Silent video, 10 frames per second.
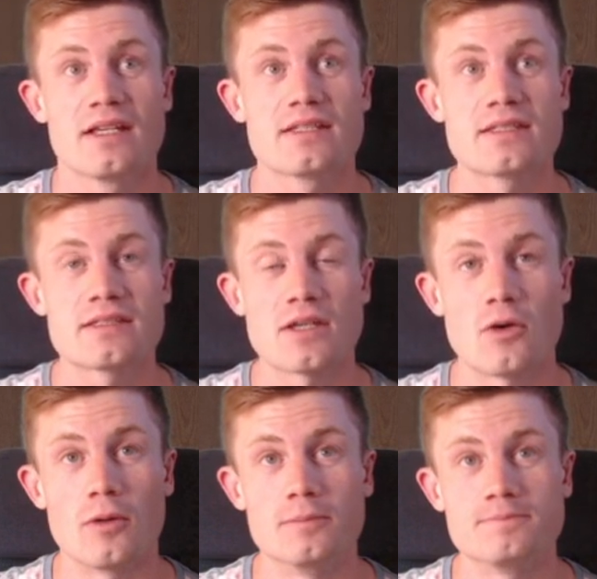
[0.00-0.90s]

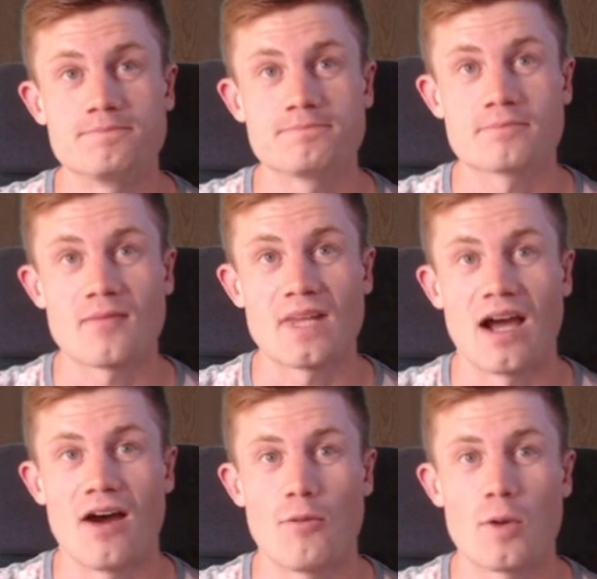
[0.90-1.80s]
So,
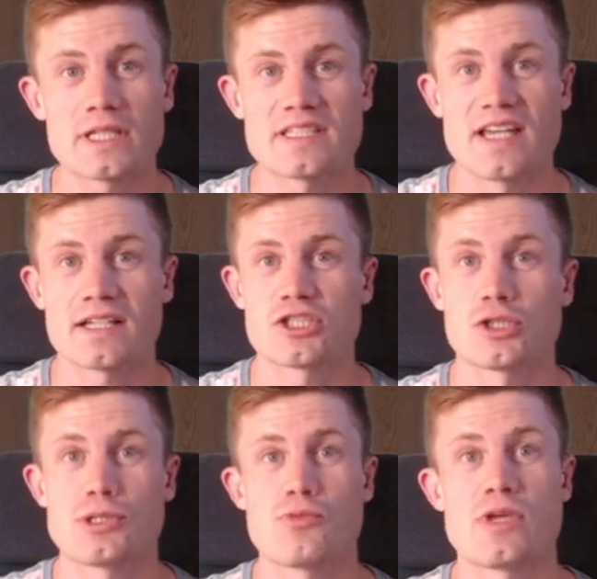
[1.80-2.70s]
what's
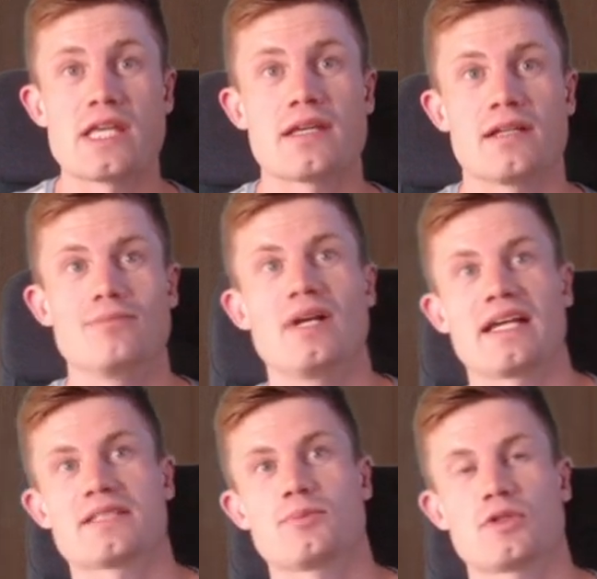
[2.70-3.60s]
actually weak in
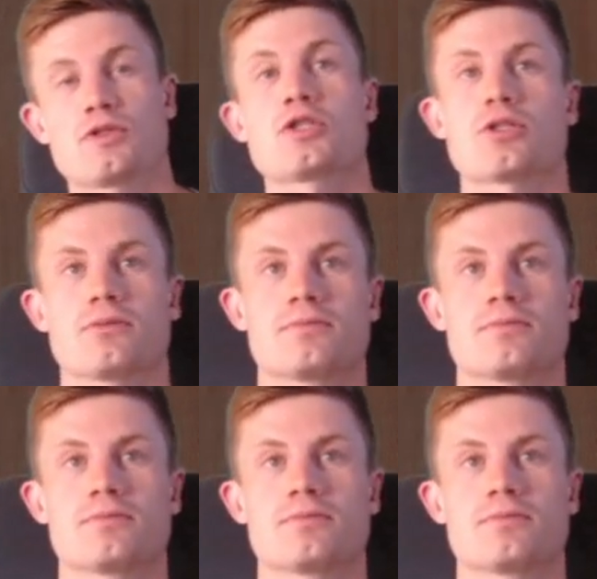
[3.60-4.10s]
black's position?